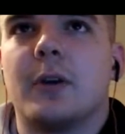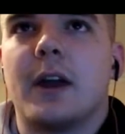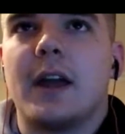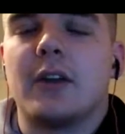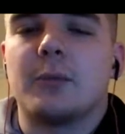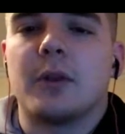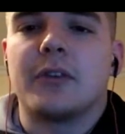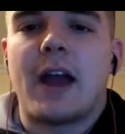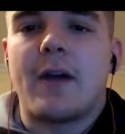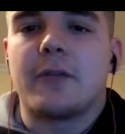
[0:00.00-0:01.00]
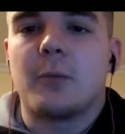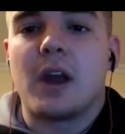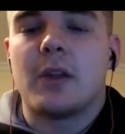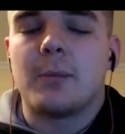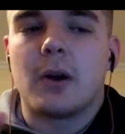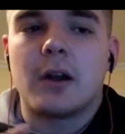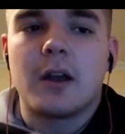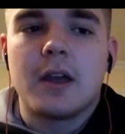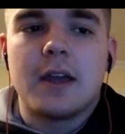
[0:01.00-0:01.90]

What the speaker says: is once I have some weight on the bar,